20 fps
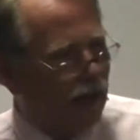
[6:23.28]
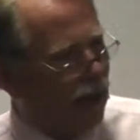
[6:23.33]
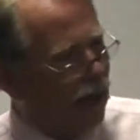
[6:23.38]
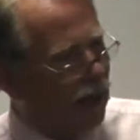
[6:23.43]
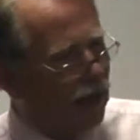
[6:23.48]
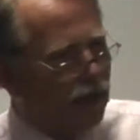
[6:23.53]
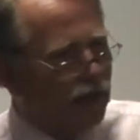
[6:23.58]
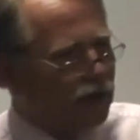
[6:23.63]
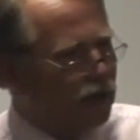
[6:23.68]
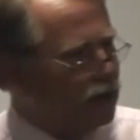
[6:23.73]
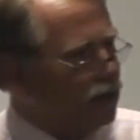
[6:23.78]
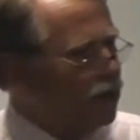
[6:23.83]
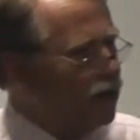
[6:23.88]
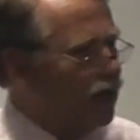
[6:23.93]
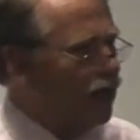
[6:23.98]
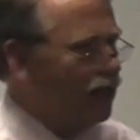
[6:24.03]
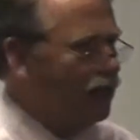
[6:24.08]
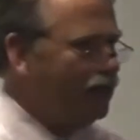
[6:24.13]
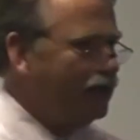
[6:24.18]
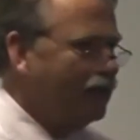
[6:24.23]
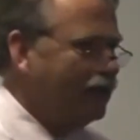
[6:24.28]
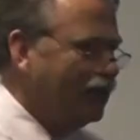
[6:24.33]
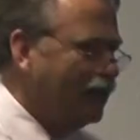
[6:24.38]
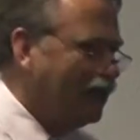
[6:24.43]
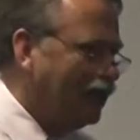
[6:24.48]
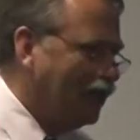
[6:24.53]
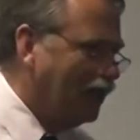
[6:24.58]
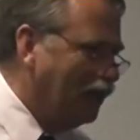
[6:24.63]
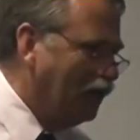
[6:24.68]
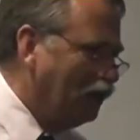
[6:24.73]
Hallelujah.
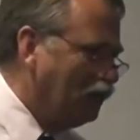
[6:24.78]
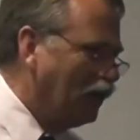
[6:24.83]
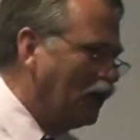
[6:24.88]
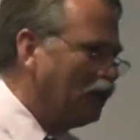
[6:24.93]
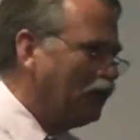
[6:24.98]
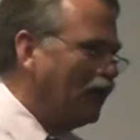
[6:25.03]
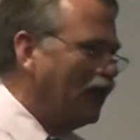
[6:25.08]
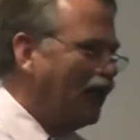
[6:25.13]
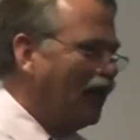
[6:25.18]
What do we